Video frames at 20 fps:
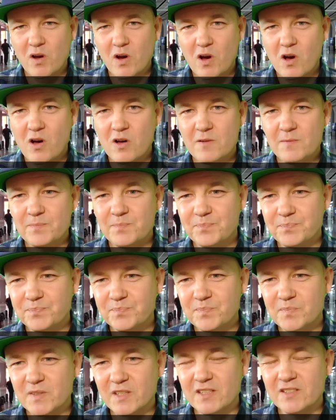call
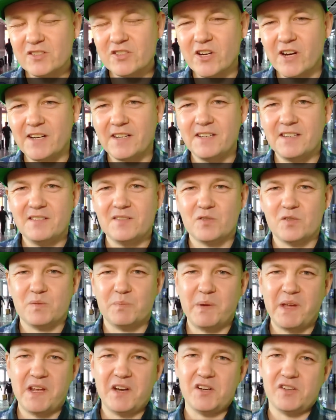in Chinese or
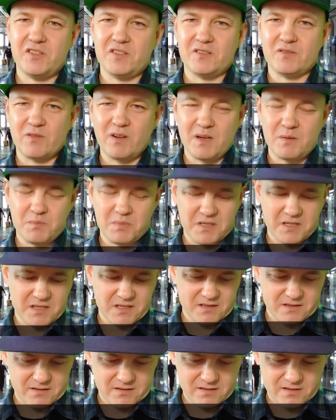Spanish, it's great
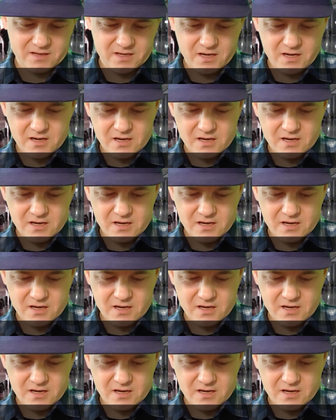because